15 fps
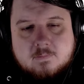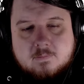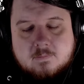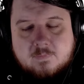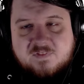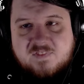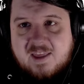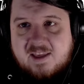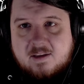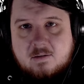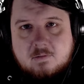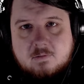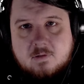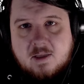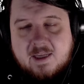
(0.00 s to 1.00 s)
thing,
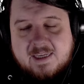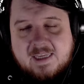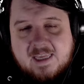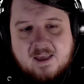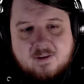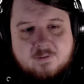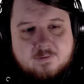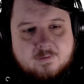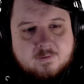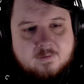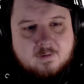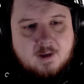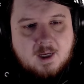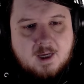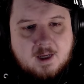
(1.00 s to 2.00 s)
I guess.
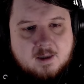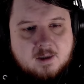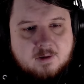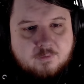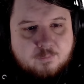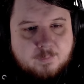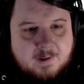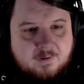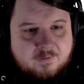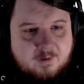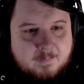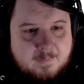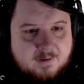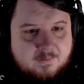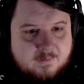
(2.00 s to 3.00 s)
Uh, conspiracy
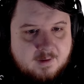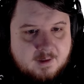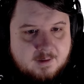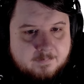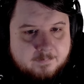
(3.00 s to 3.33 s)
mixed in.